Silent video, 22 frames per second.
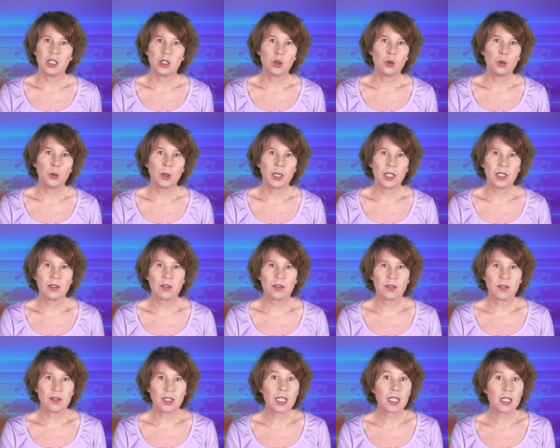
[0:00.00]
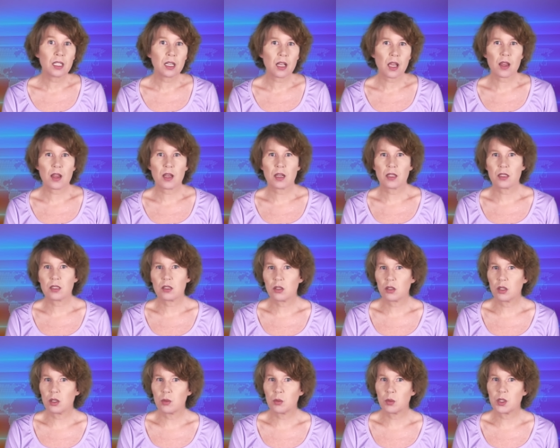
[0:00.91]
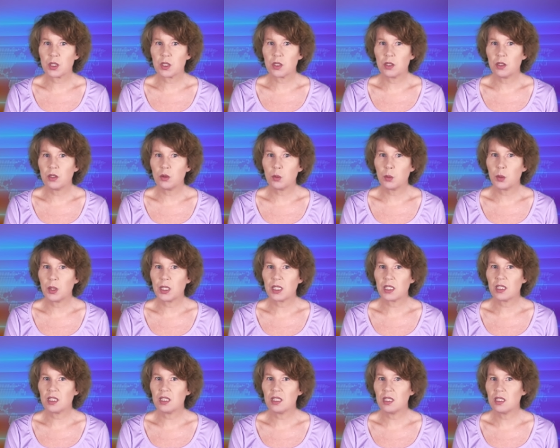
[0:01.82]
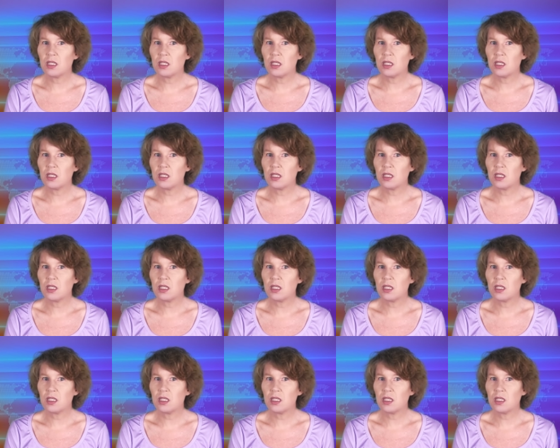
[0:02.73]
You might think that Trump's new buddy